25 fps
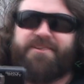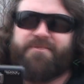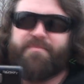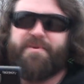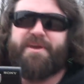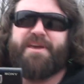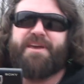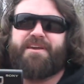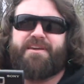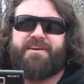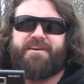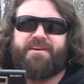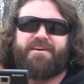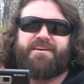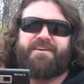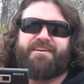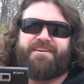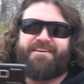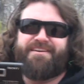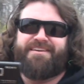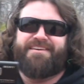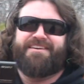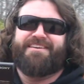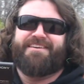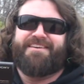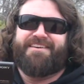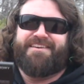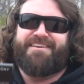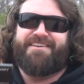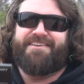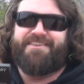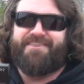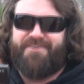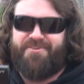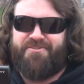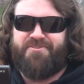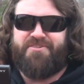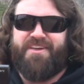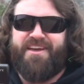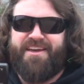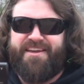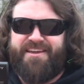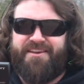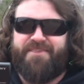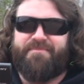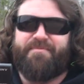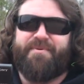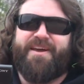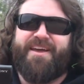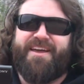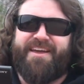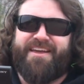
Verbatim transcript: you're me. you think you're I'm me.